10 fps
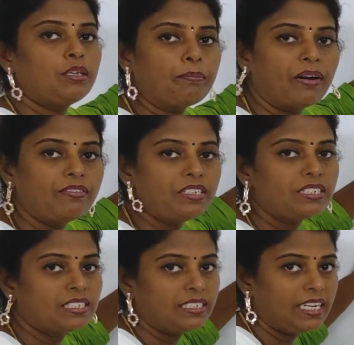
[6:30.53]
the power
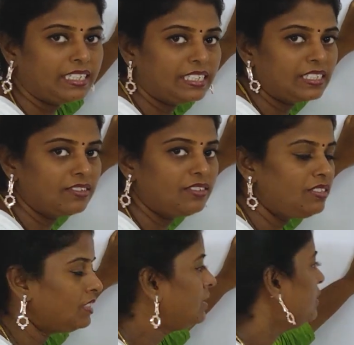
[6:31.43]
is
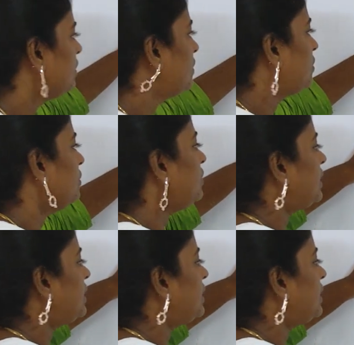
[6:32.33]
negative, so